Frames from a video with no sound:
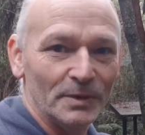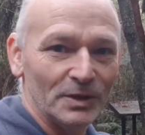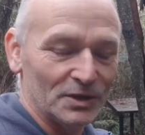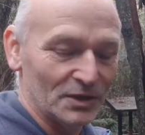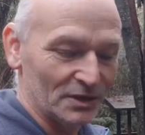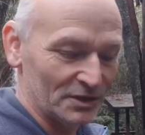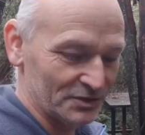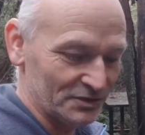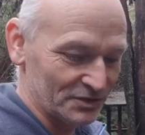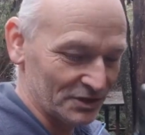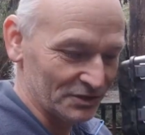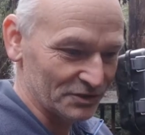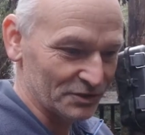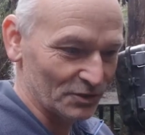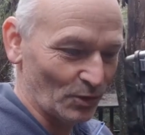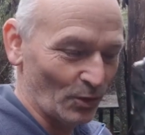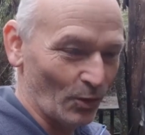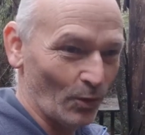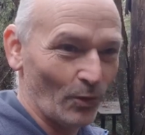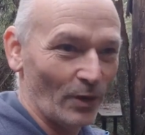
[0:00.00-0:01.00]
because
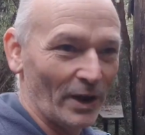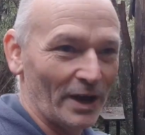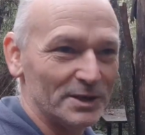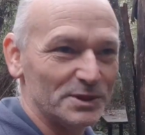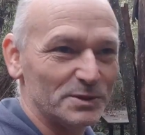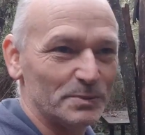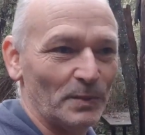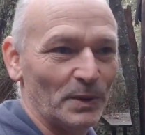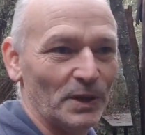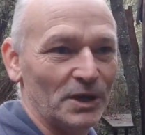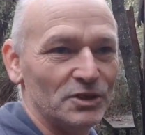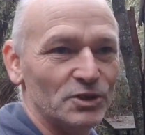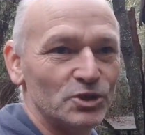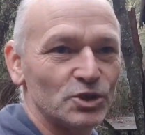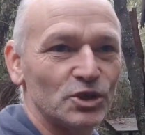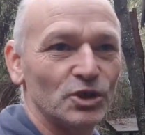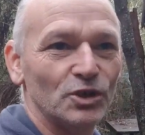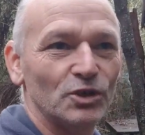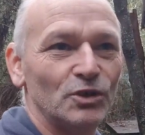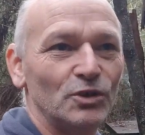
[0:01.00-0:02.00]
it's always been
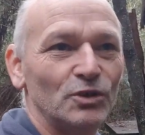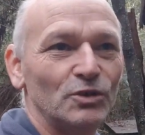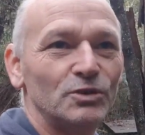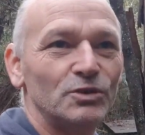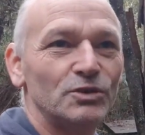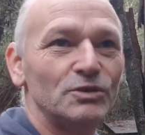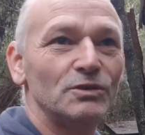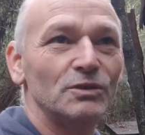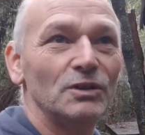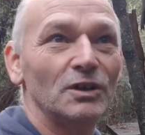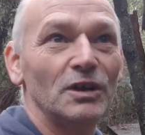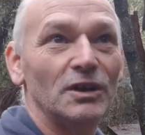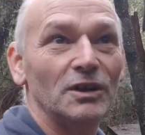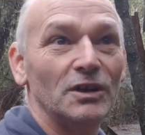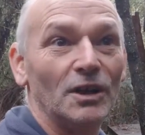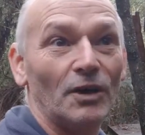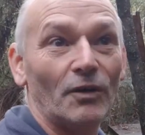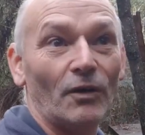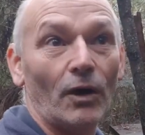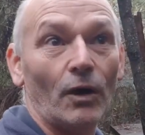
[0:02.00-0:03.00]

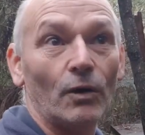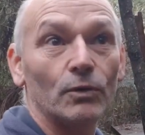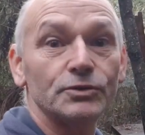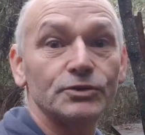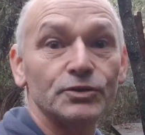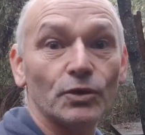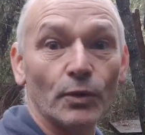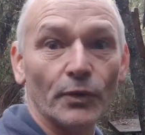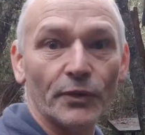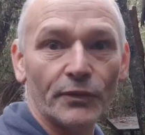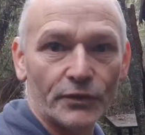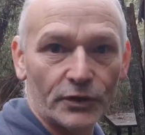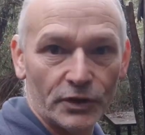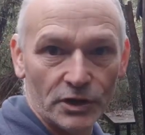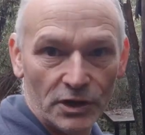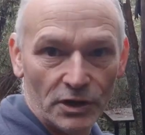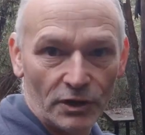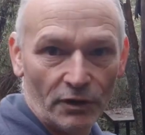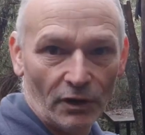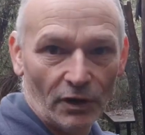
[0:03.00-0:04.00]
2-year-olds or
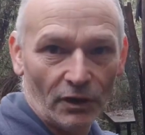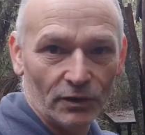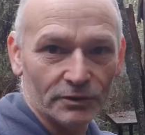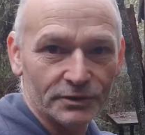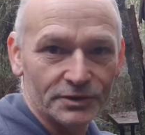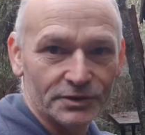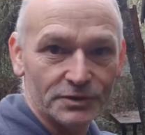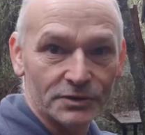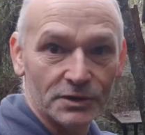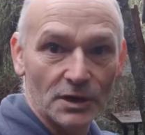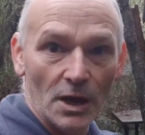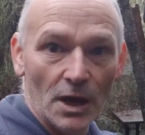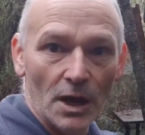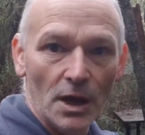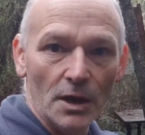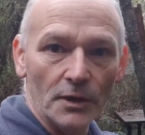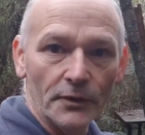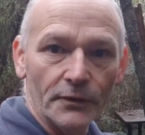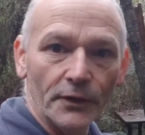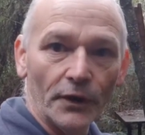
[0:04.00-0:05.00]
3-year-olds
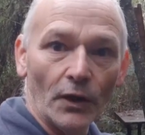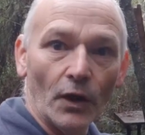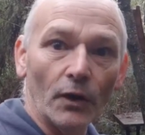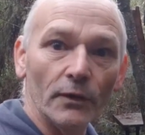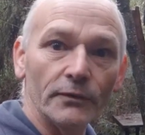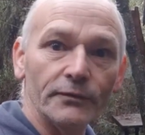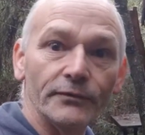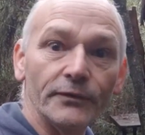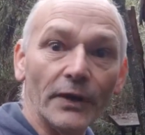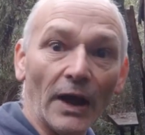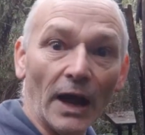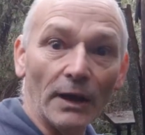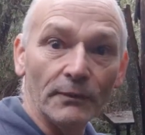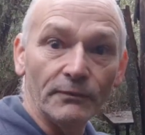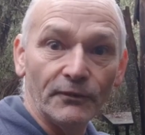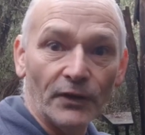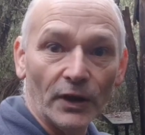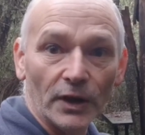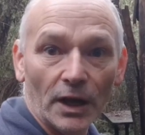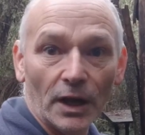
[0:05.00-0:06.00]
that
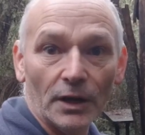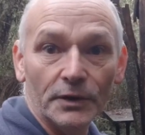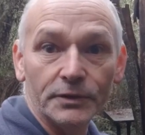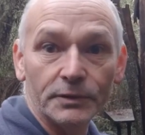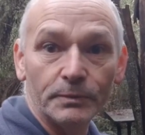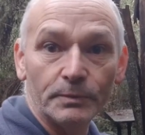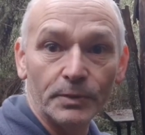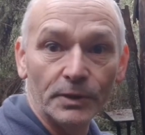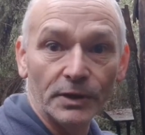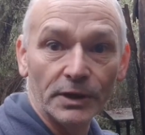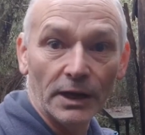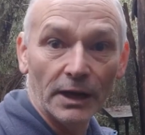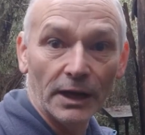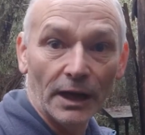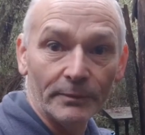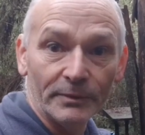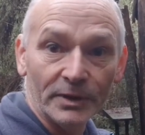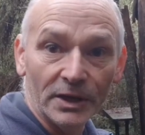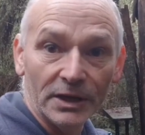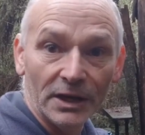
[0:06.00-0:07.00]
I've followed
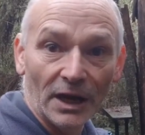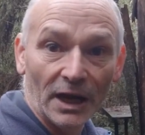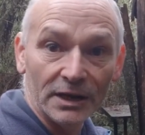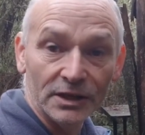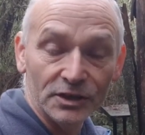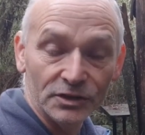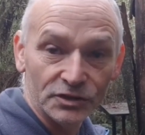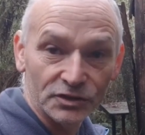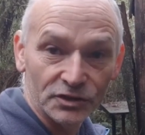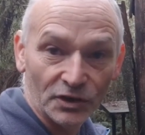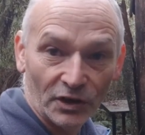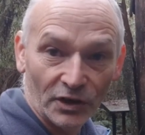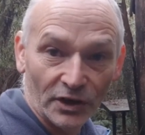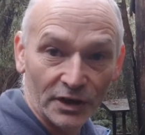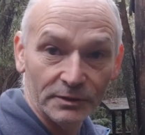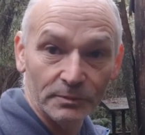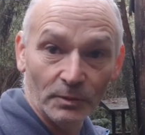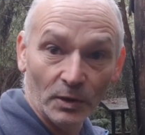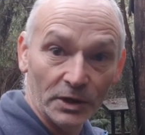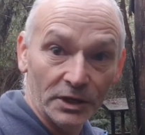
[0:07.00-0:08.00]
bringing up their young
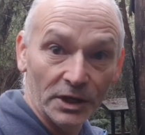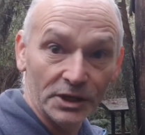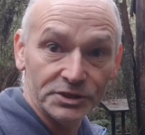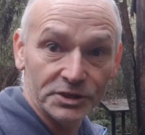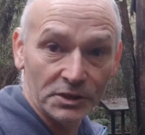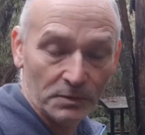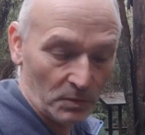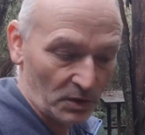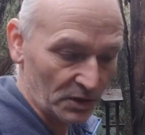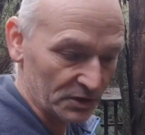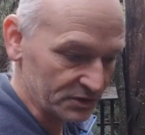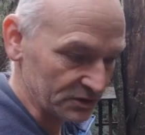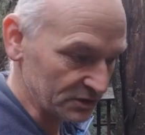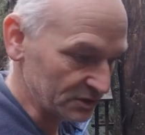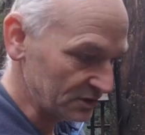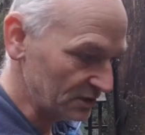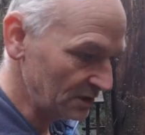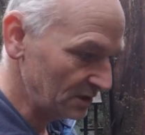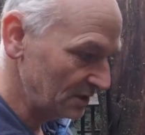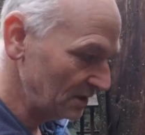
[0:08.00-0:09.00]
inside my nesting boxes.